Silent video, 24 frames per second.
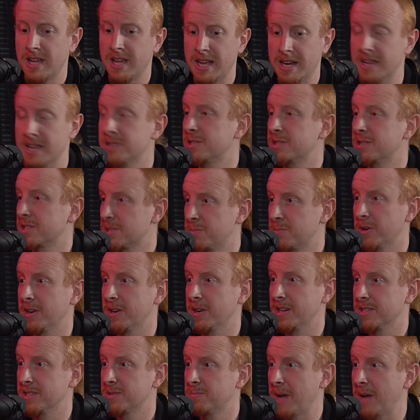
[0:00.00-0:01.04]
in his
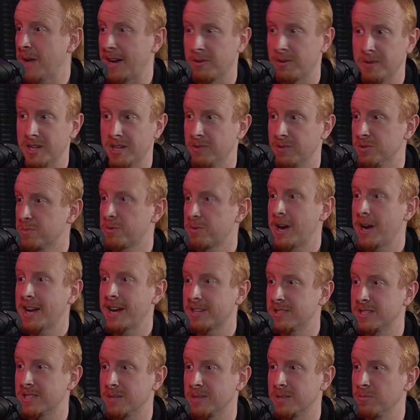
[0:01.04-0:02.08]
experience back when he was
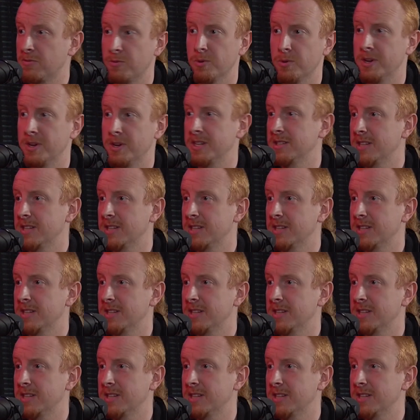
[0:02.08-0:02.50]
practicing before he,